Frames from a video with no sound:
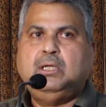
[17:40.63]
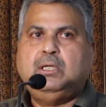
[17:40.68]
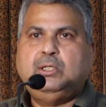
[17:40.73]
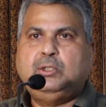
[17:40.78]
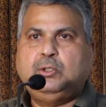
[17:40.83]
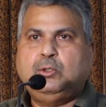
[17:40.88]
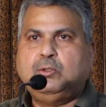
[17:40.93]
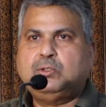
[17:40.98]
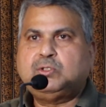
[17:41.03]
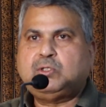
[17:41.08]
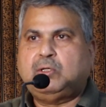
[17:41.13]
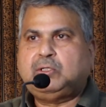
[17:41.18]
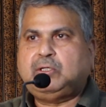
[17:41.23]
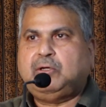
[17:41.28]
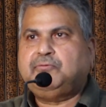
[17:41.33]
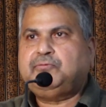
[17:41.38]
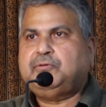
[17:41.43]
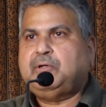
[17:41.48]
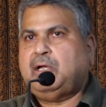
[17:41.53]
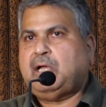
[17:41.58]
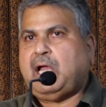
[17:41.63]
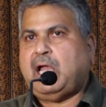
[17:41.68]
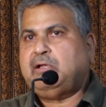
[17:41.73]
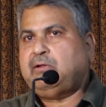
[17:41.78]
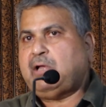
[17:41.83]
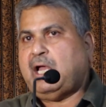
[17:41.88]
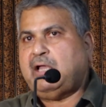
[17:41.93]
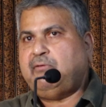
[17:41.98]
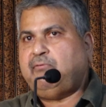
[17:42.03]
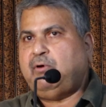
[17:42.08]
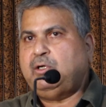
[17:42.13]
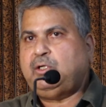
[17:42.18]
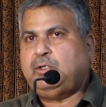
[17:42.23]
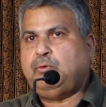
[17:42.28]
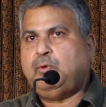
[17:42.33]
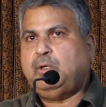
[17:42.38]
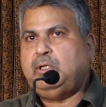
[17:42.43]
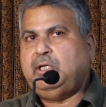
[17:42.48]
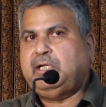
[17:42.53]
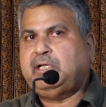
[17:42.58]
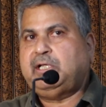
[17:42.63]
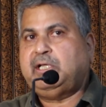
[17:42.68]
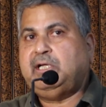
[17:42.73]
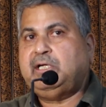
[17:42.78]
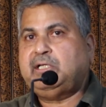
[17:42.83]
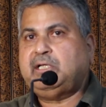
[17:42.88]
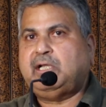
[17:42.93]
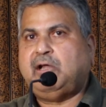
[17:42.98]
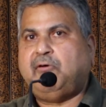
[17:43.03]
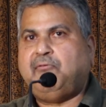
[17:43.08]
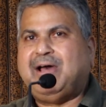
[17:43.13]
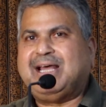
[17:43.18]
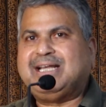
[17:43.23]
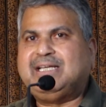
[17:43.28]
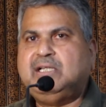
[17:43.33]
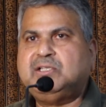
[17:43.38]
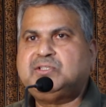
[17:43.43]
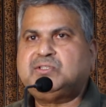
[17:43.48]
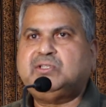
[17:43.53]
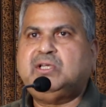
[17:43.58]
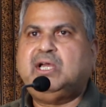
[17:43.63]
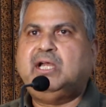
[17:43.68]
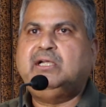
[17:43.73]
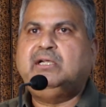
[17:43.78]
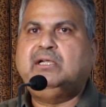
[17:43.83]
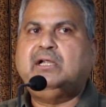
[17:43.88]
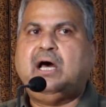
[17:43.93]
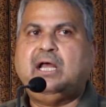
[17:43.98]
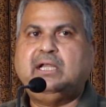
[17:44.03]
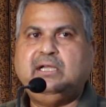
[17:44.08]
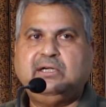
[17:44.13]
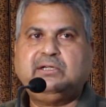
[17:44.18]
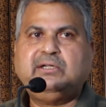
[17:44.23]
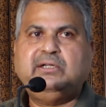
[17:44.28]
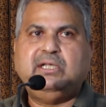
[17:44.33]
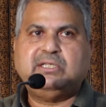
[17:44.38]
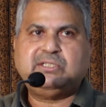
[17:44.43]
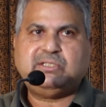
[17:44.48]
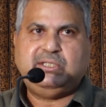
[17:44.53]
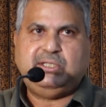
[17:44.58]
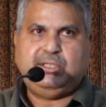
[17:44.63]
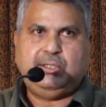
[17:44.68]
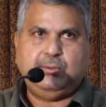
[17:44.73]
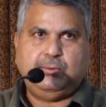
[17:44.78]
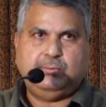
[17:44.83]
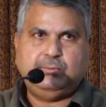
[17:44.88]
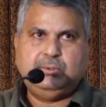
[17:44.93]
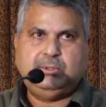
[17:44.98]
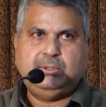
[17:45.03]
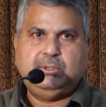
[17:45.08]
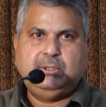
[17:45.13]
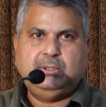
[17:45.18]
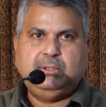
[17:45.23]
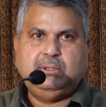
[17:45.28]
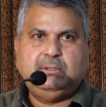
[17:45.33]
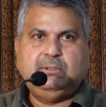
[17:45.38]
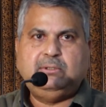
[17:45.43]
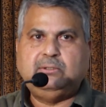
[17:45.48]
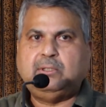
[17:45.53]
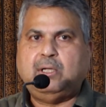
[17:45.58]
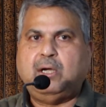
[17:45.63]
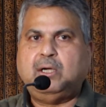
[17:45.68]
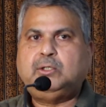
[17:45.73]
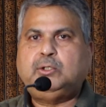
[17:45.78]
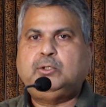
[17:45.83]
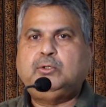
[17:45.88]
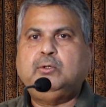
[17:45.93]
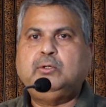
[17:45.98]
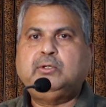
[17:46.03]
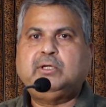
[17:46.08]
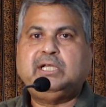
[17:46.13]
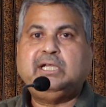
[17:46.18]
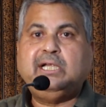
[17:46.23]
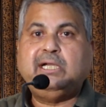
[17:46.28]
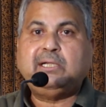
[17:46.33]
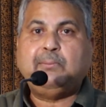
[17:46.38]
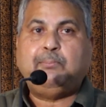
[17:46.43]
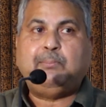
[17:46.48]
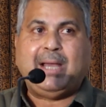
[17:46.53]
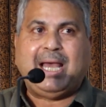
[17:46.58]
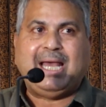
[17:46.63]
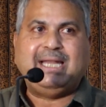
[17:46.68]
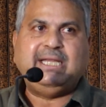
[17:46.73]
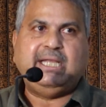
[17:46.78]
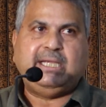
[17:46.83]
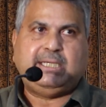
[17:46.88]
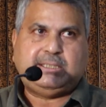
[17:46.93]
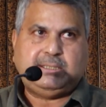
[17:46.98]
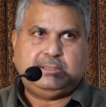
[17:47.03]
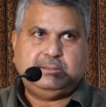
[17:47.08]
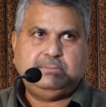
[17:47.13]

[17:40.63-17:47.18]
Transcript: I want to only create an awareness and alertness in you, not to create a panic.